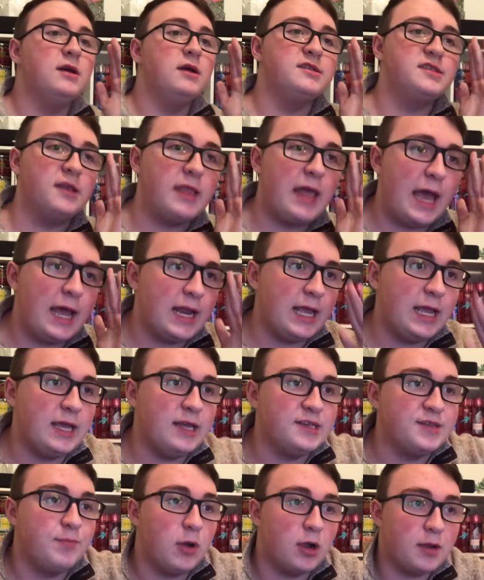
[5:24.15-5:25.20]
So that
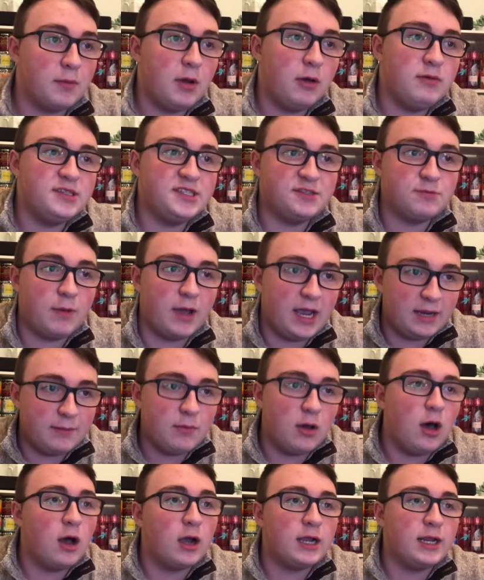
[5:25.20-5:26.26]
is Bergamot and Suede,
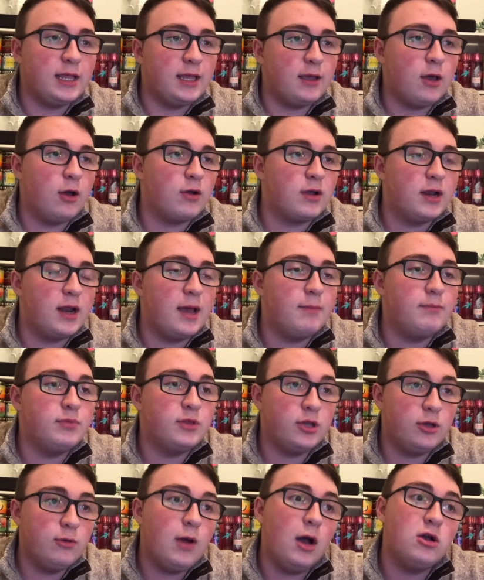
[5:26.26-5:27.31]
Mahogany Coconut,
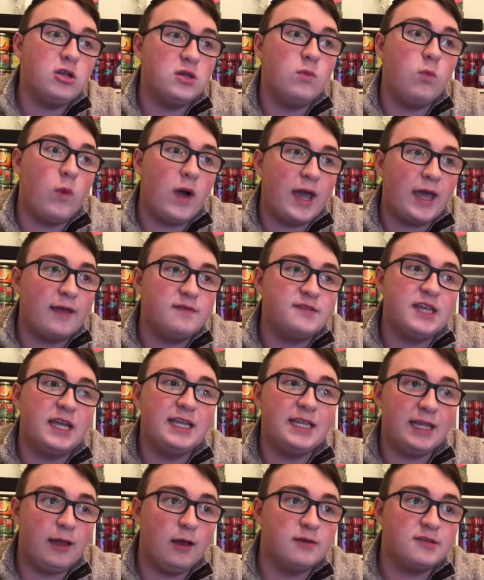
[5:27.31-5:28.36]
Blue Ocean Waves,
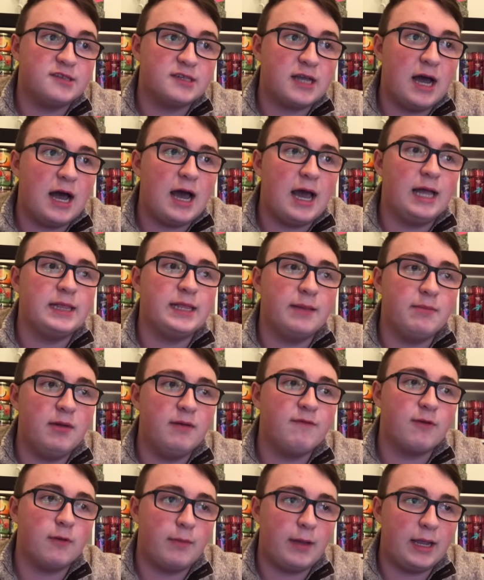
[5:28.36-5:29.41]
Indigo Sky,
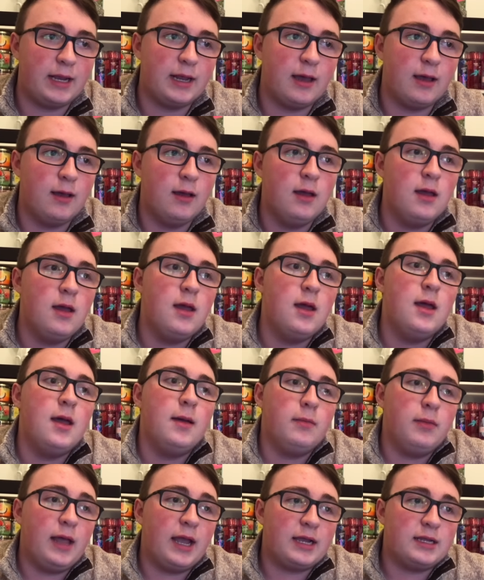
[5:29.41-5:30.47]
Lemon Verbena,
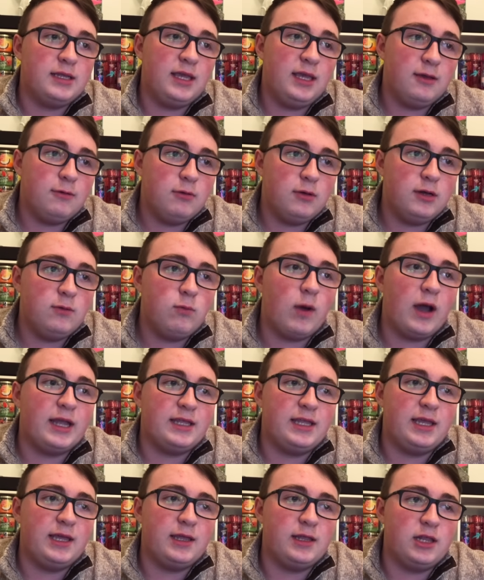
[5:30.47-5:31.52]
Black Teakwood,
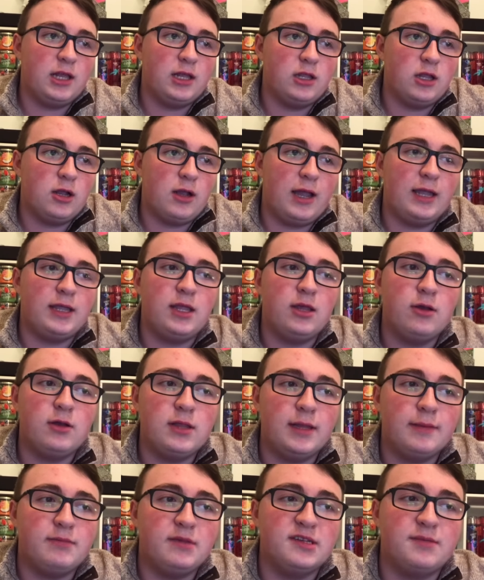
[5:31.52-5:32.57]
White Tea and Ginger, and
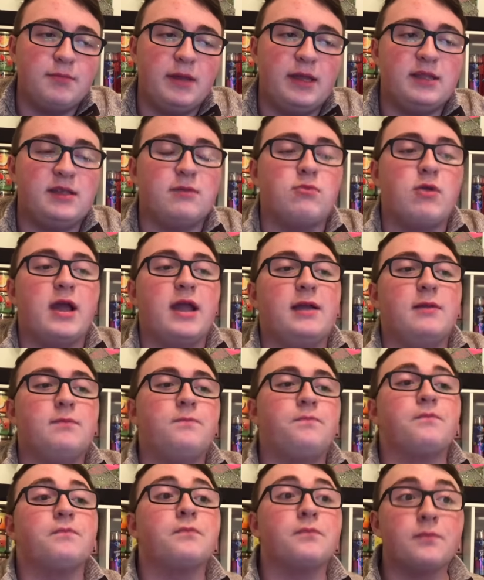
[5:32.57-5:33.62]
Eucalyptus Mint and Rain.
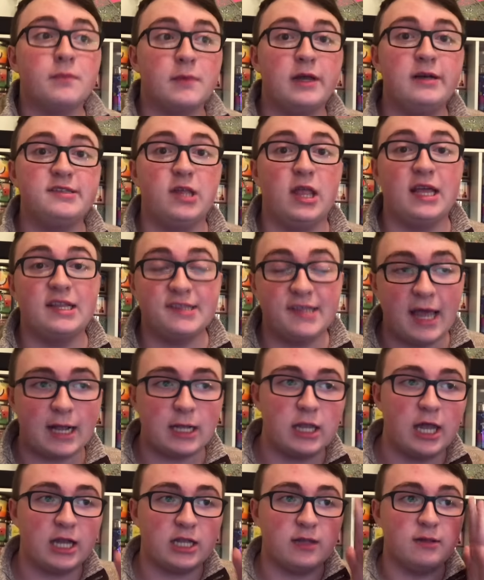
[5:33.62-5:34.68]
So that's that
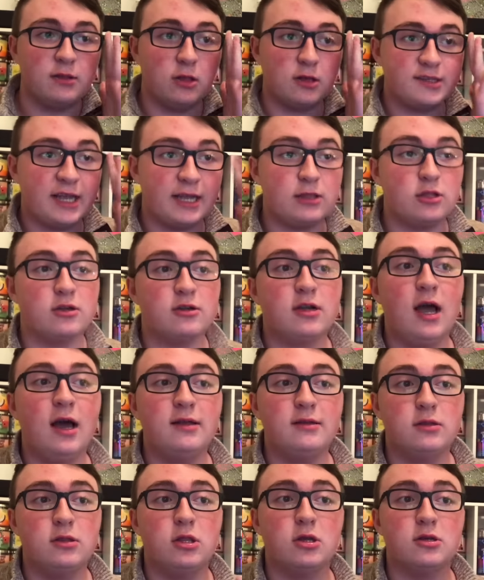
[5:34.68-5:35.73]
collection. Looks like
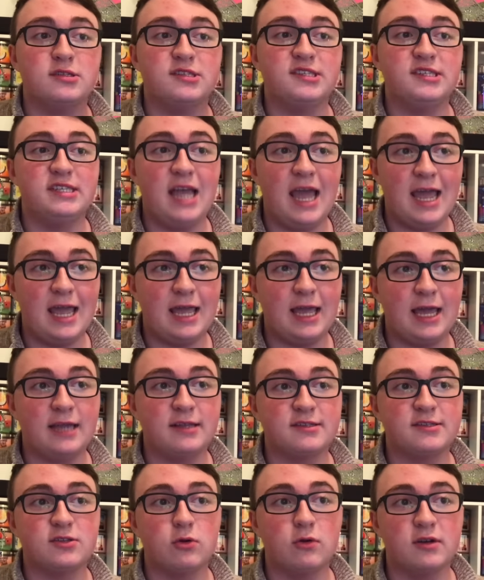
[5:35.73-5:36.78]
they're staying
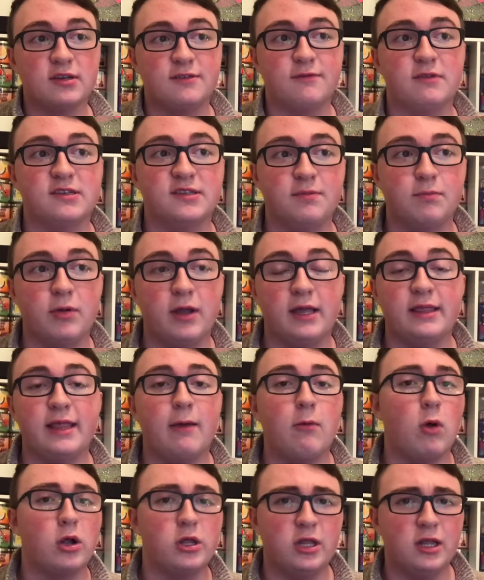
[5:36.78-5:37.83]
in stores for spring. They
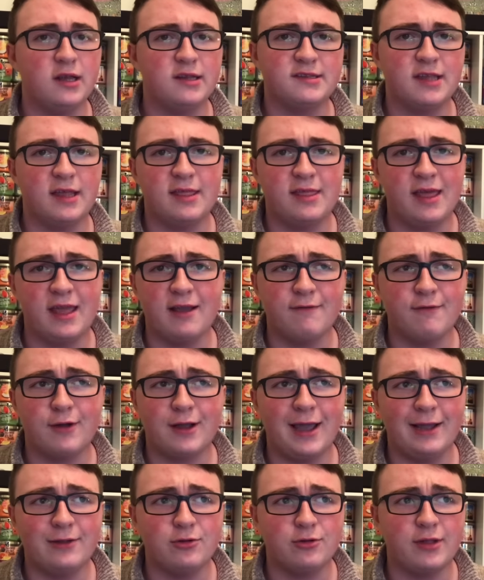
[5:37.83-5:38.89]
weren't just a thing for
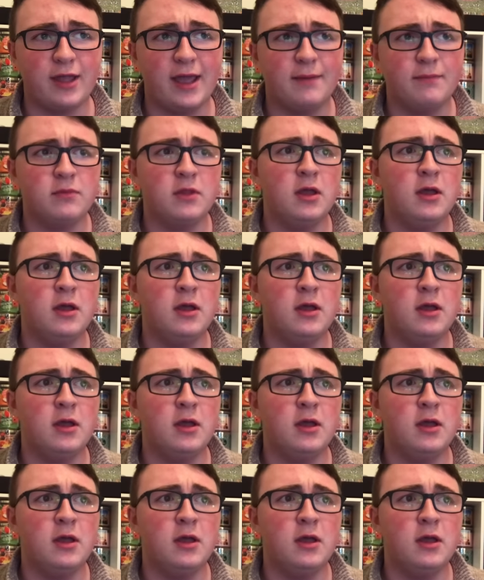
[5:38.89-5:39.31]
Candle Day.